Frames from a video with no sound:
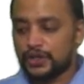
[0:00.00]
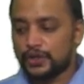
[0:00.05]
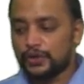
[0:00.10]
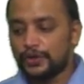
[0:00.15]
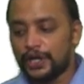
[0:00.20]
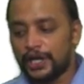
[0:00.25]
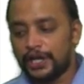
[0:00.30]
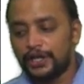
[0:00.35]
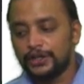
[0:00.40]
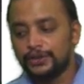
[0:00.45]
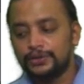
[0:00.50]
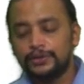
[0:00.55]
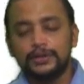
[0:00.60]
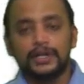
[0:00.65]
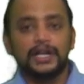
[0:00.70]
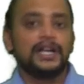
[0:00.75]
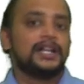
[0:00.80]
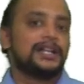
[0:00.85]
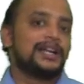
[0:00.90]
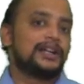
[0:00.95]
showing you
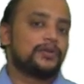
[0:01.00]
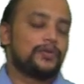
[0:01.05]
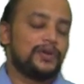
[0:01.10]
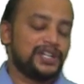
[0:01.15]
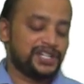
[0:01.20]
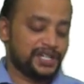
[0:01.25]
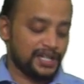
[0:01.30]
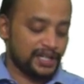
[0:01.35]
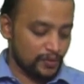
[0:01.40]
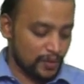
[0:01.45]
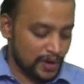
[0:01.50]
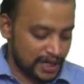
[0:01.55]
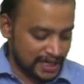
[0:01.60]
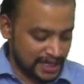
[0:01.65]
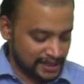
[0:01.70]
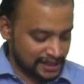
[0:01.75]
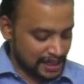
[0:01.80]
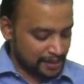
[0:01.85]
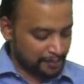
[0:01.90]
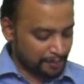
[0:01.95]
in that question what
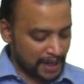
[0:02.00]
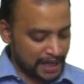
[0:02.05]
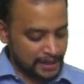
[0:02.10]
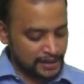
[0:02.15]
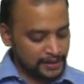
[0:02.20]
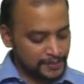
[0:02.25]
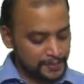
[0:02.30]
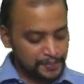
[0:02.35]
has happened